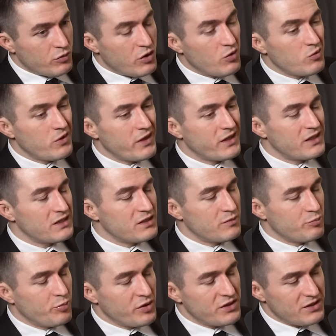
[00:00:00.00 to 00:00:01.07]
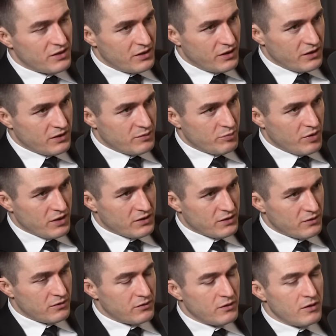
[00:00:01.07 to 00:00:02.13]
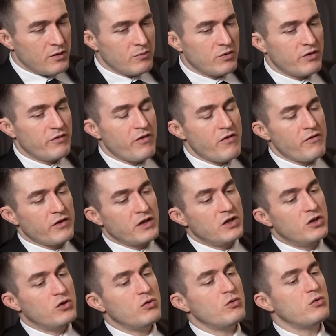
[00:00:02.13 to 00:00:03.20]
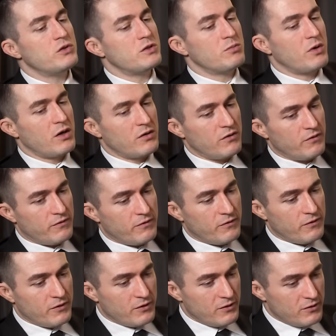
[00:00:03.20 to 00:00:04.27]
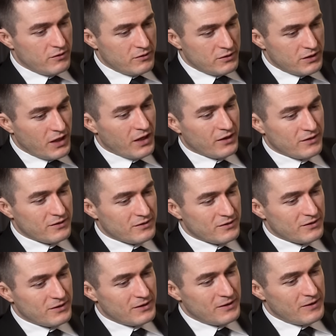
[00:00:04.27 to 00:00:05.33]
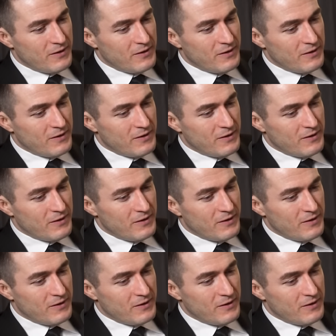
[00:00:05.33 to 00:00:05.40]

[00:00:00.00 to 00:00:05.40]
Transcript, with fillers: We don't explicitly express it, but if you have a huge amount of text,